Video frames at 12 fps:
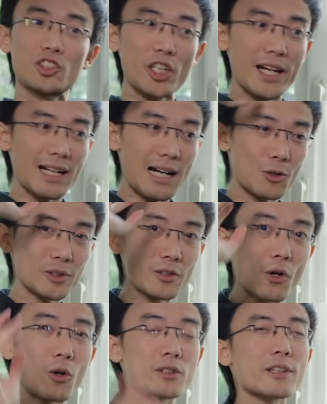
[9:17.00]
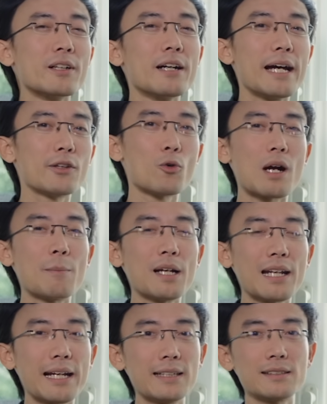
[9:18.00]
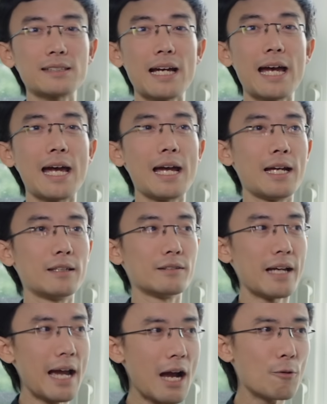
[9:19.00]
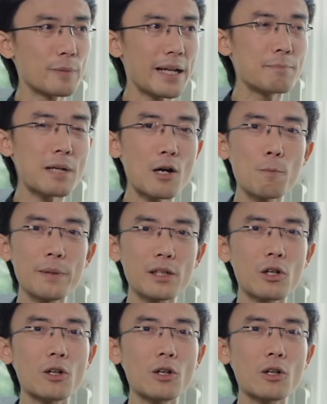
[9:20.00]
Check out all the Adorama links and help them out,